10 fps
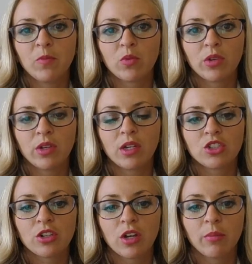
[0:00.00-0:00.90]
really
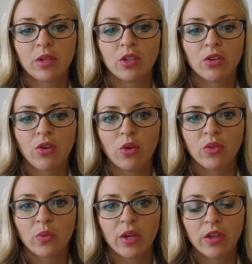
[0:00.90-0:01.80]
get your company to grow
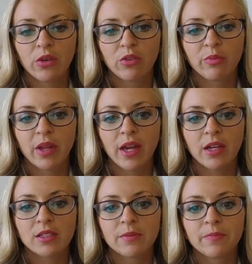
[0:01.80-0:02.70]
in the way that you have
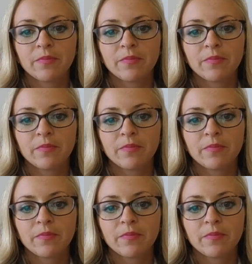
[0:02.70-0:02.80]
planned.